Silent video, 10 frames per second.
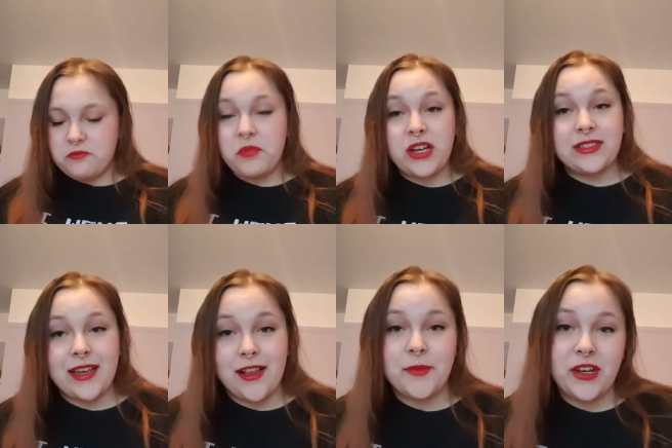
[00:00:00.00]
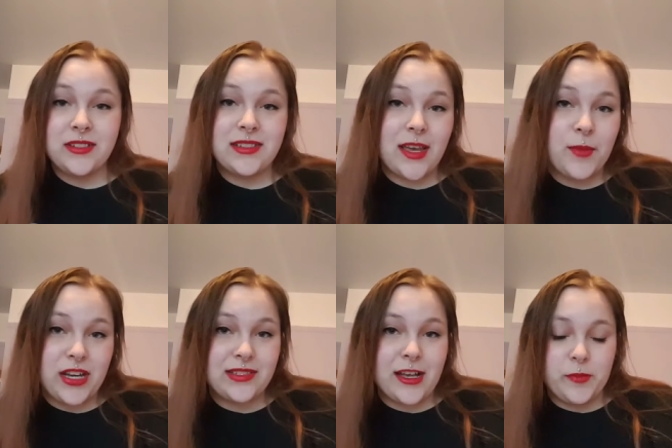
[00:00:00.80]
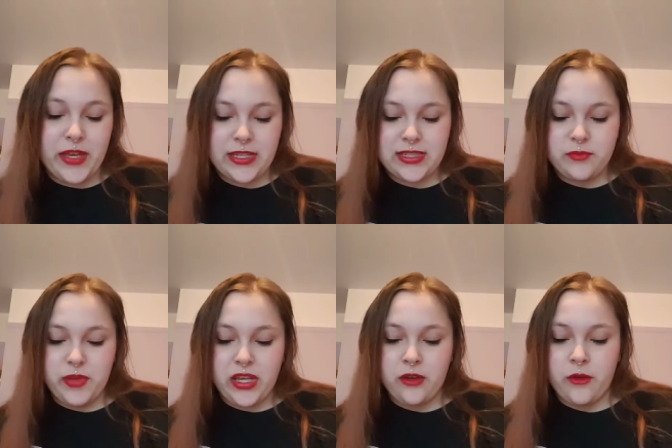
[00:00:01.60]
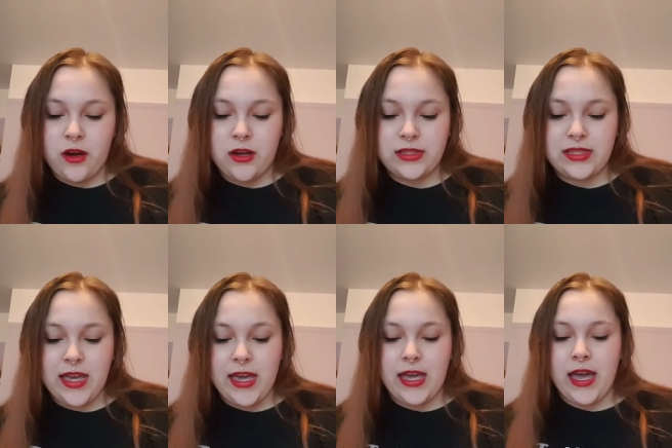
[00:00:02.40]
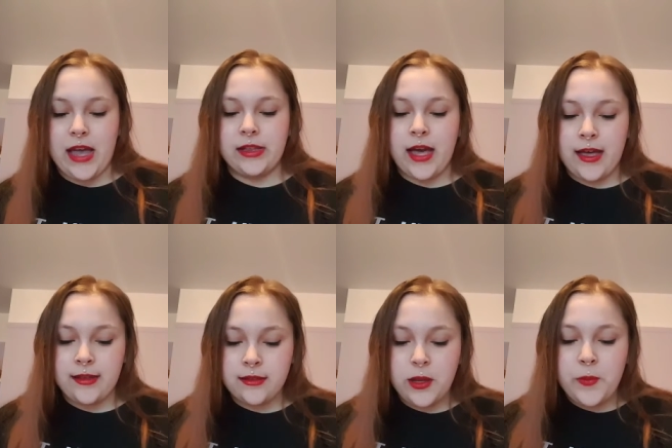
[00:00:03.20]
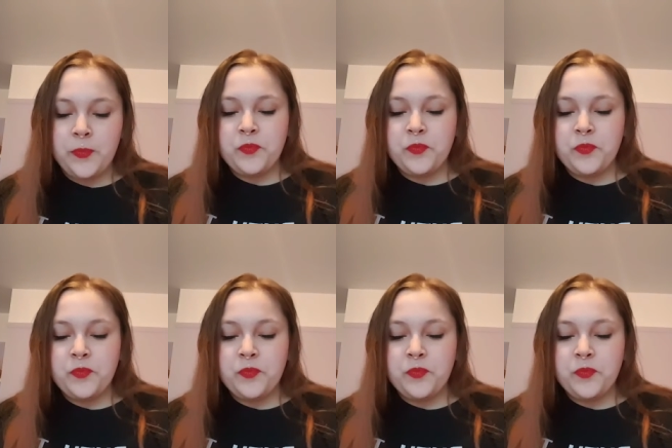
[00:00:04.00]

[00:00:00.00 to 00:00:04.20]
I'm going to say Bursell because it's B-U-R-C-E-L-L.